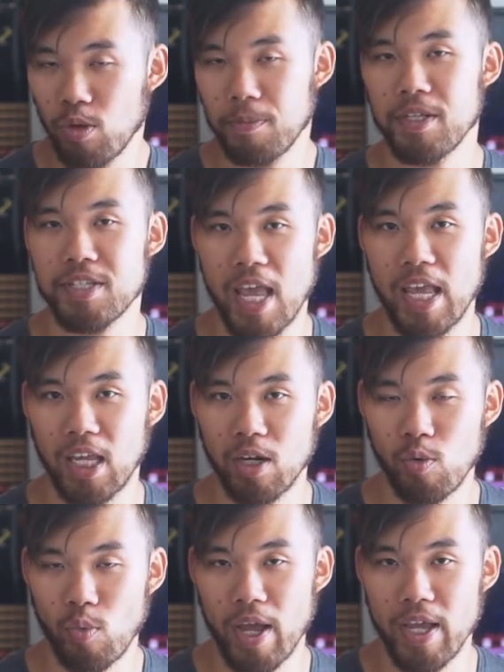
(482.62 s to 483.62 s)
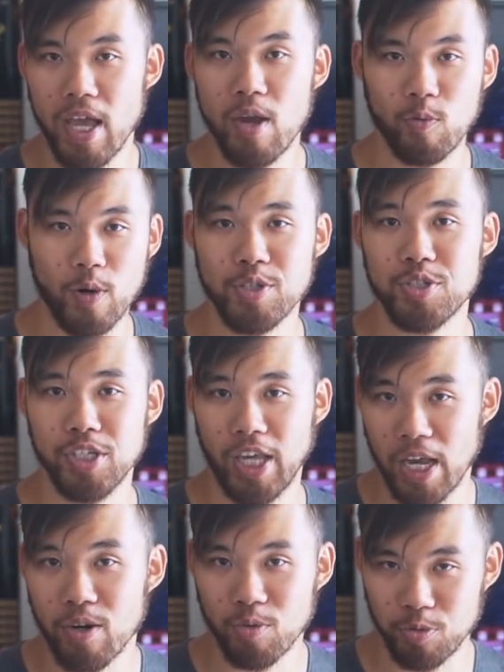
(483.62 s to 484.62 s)
will be taken away and once
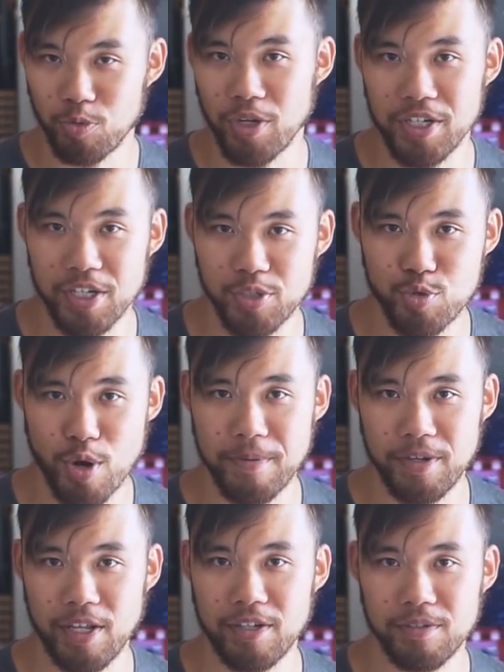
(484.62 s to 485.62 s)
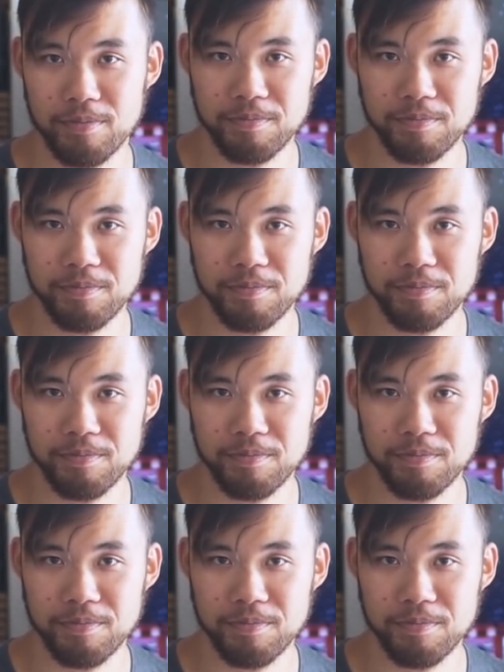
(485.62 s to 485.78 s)
again redistributed.